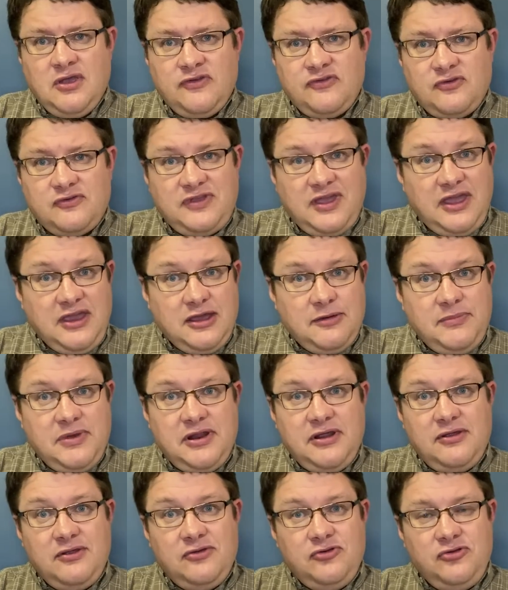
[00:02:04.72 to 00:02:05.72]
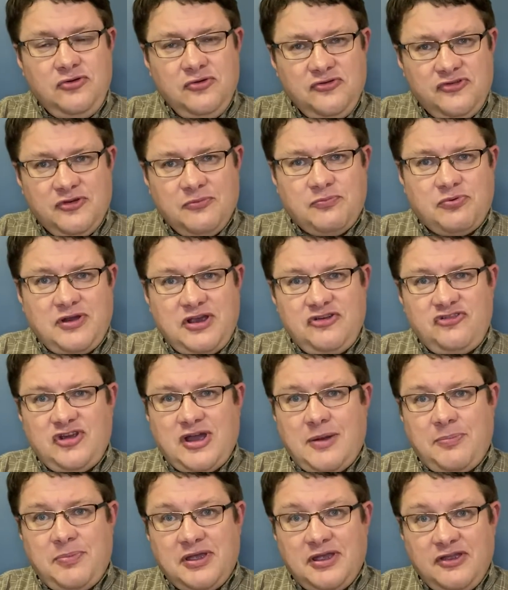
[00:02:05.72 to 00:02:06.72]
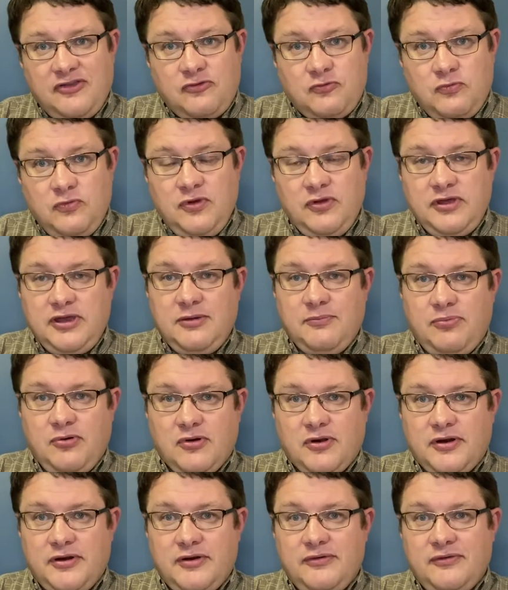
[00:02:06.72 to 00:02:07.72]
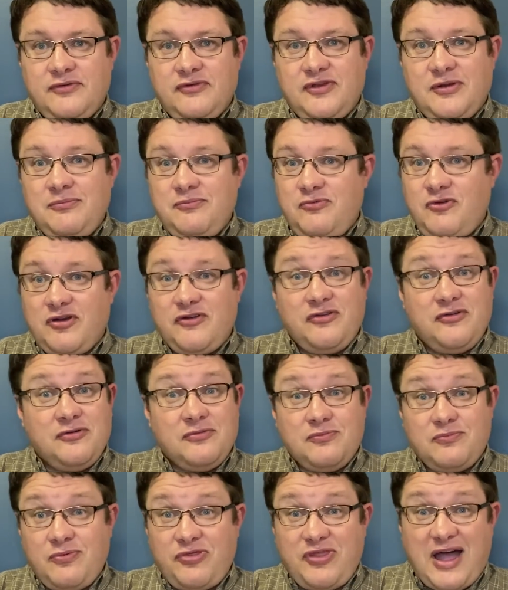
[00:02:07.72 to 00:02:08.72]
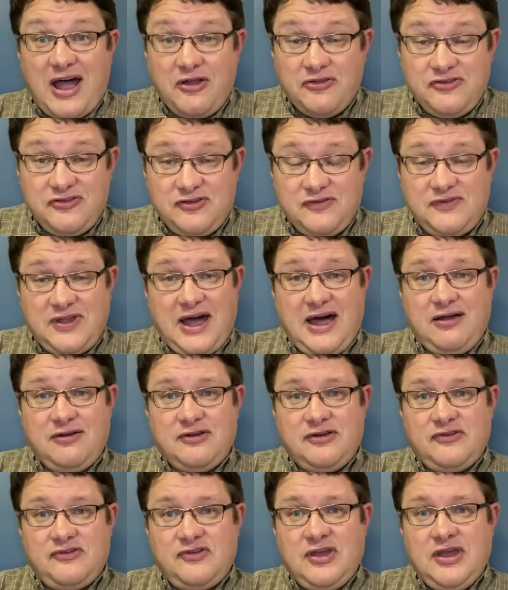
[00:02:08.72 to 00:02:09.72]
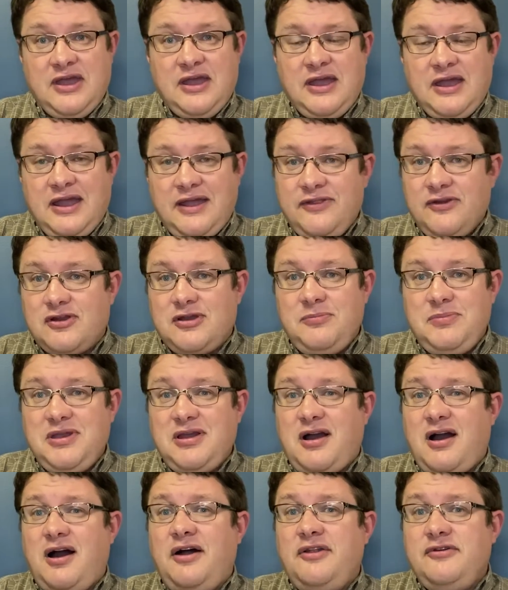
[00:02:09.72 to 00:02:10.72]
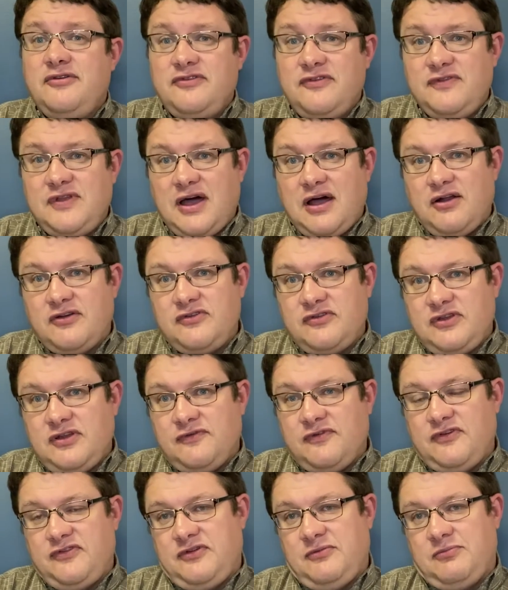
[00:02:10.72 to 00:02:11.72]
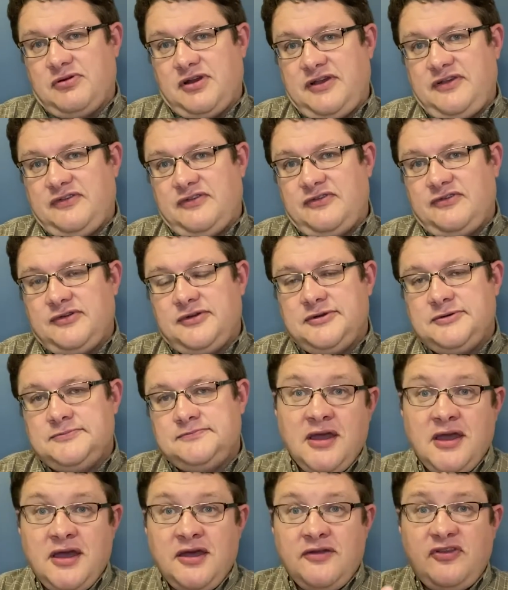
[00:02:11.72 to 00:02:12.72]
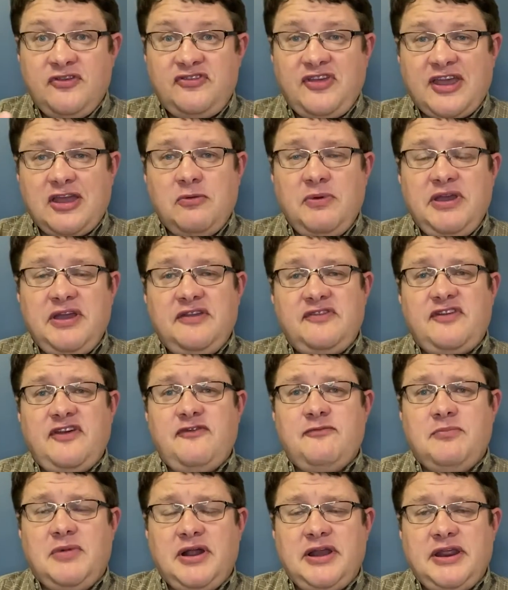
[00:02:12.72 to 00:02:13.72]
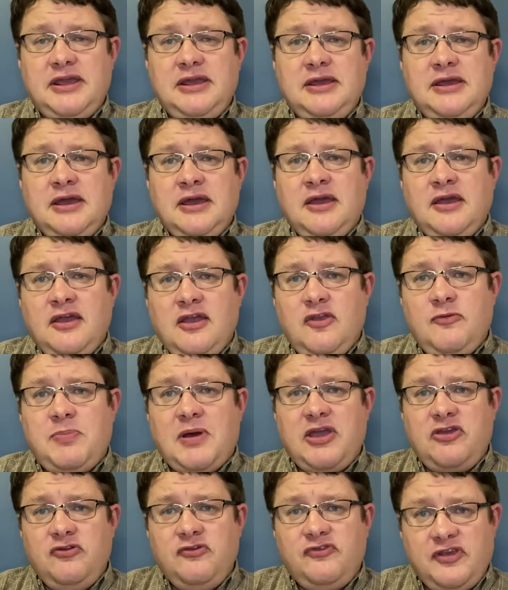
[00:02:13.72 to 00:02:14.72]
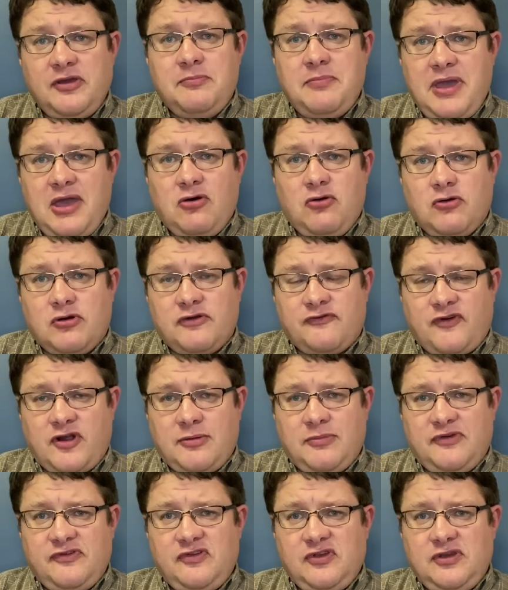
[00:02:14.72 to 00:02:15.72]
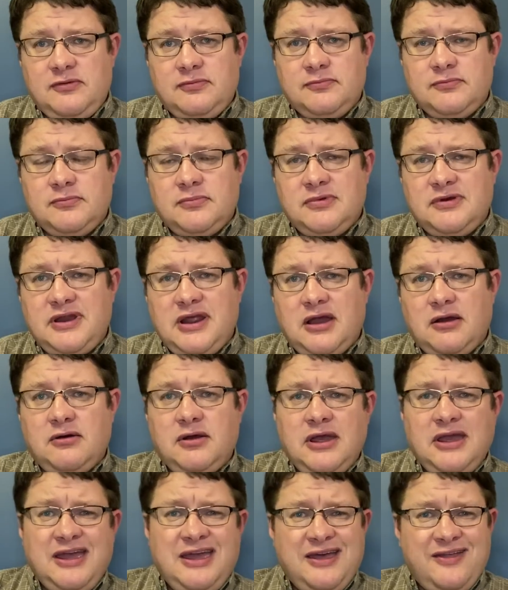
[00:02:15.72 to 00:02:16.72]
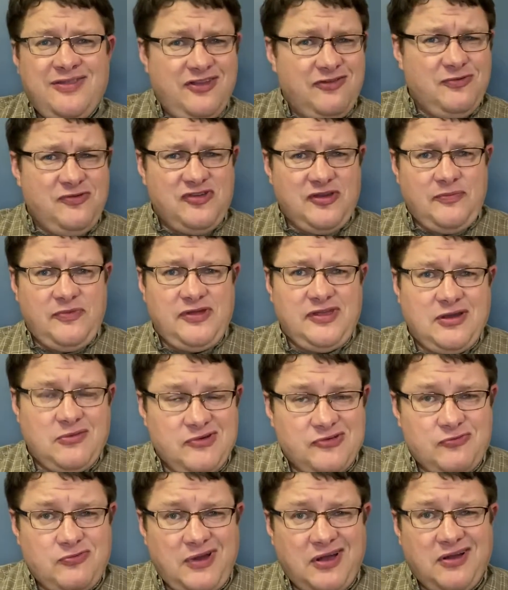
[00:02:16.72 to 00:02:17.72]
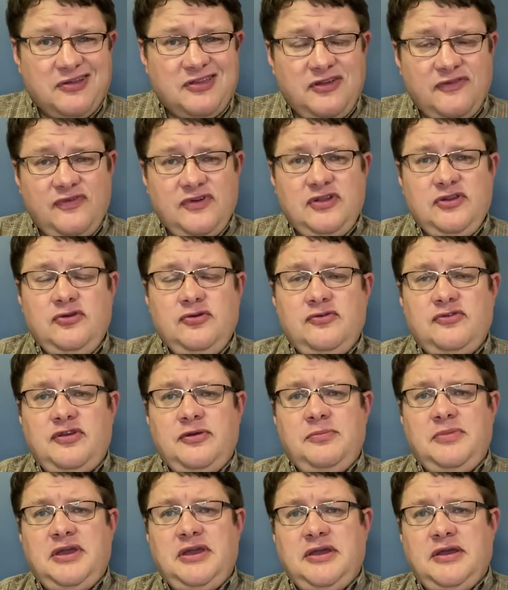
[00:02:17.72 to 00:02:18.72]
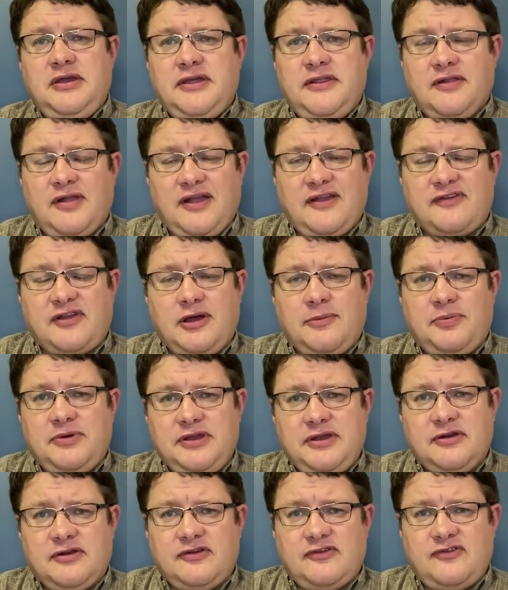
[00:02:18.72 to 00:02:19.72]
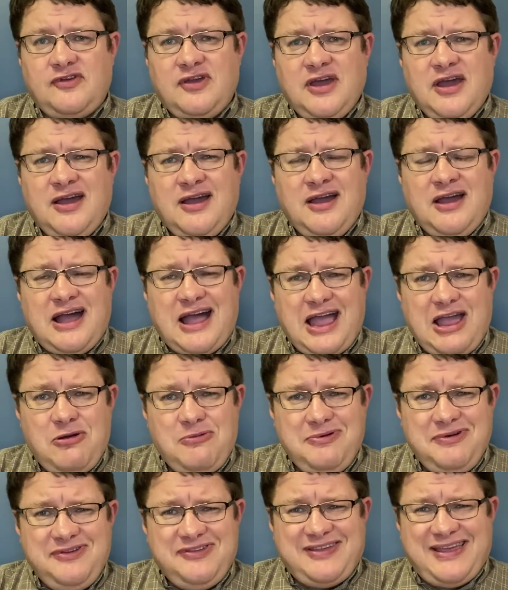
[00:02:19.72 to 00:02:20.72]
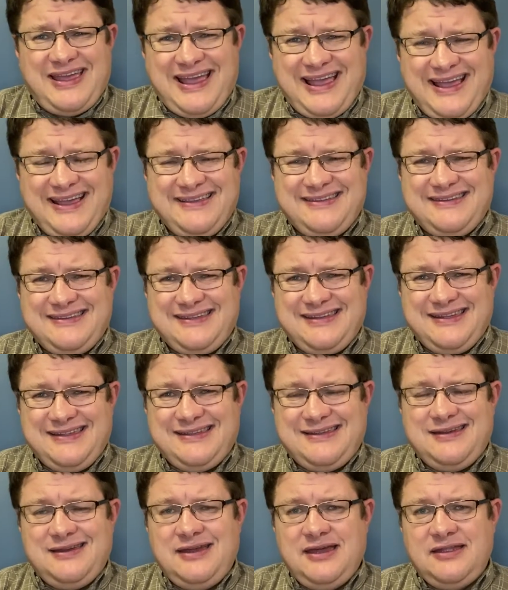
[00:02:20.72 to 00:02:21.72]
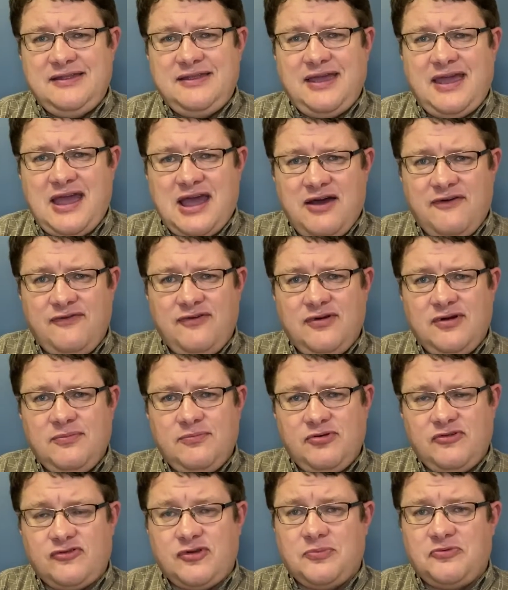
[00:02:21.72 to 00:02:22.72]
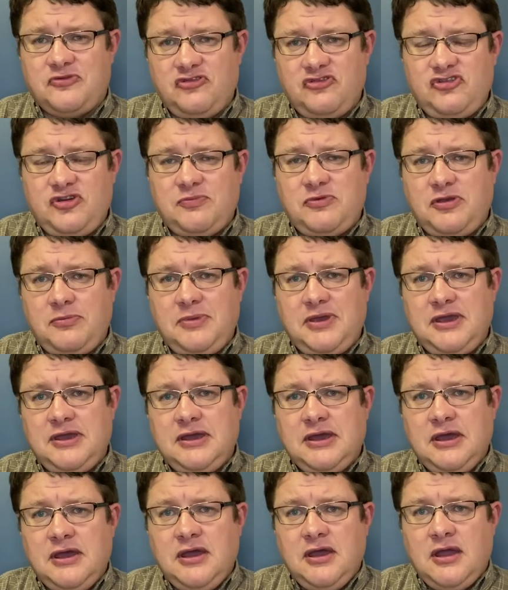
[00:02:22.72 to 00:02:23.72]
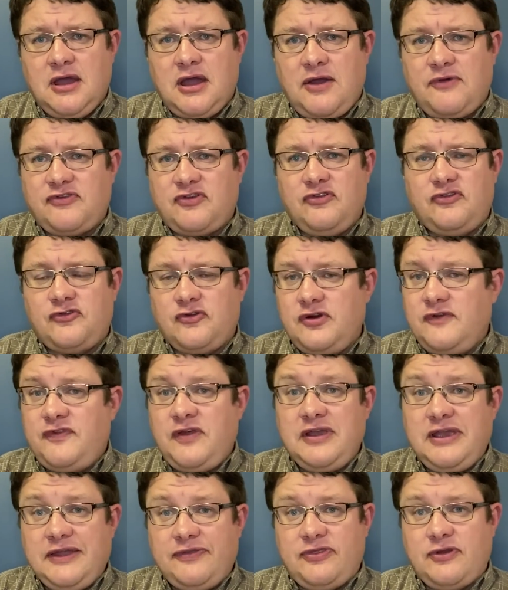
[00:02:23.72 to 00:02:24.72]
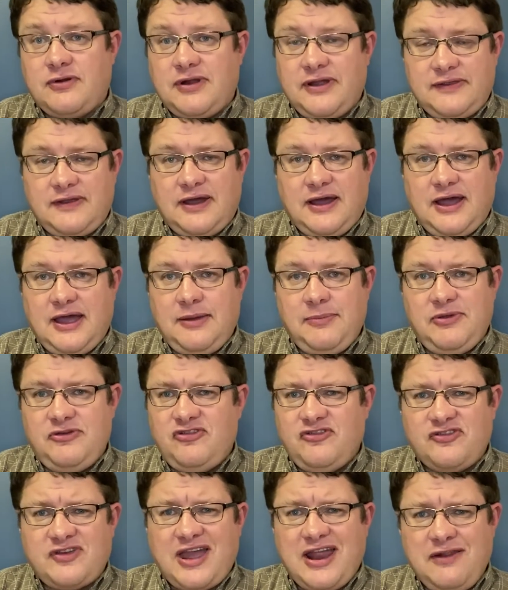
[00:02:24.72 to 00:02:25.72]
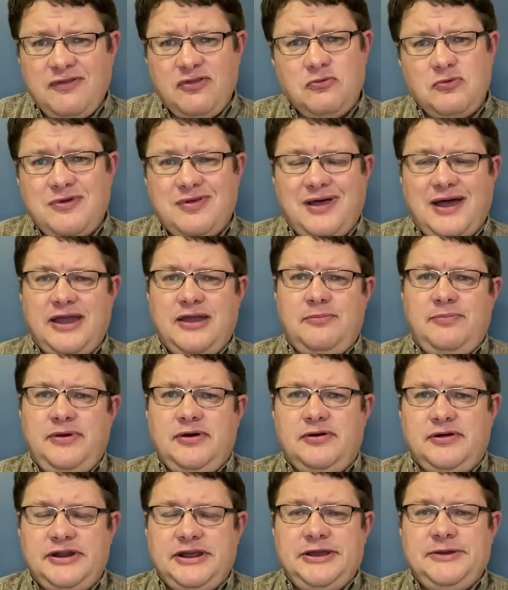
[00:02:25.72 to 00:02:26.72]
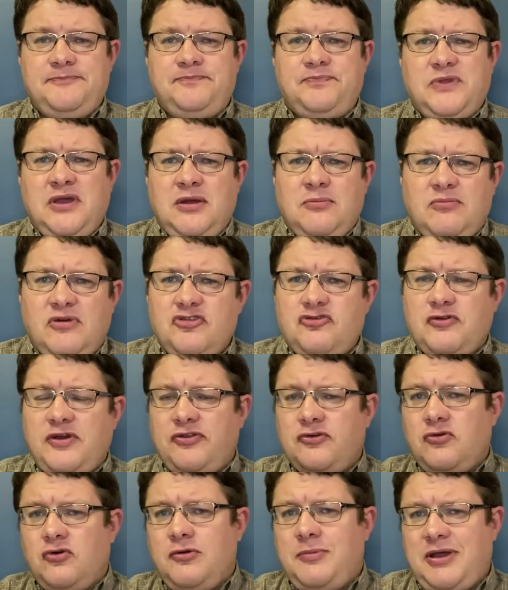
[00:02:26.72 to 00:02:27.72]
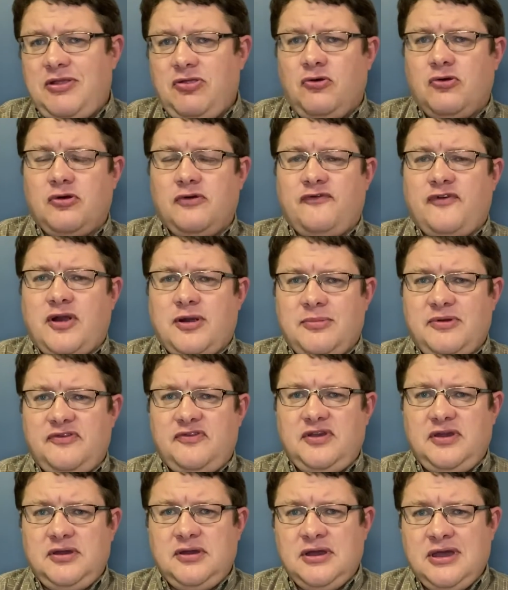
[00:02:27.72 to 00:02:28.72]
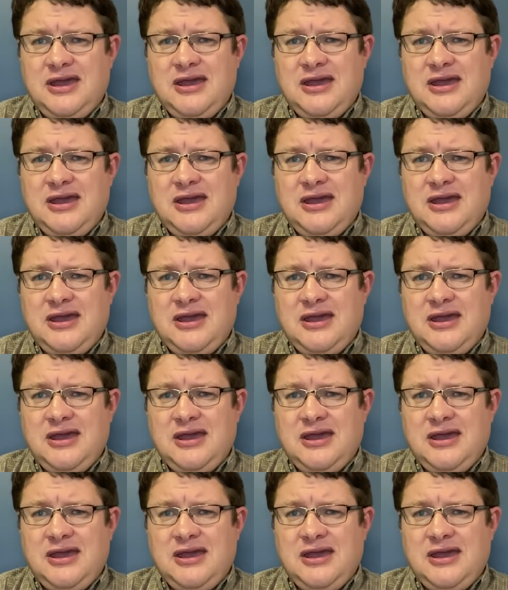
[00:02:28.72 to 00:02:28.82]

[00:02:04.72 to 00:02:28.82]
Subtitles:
So take a minute, do some price shopping. It's really important. Some drugs are thousands of dollars, and there could be hundreds of dollars of difference in prices. The second way you can save money is by using a mail order pharmacy. Now, this was something that was relatively new to me in the last couple of years. I was hesitant to have prescriptions shipped to me. I was concerned if they'd get there on time and just kind of the reliability. Much rather go to my local pharmacy.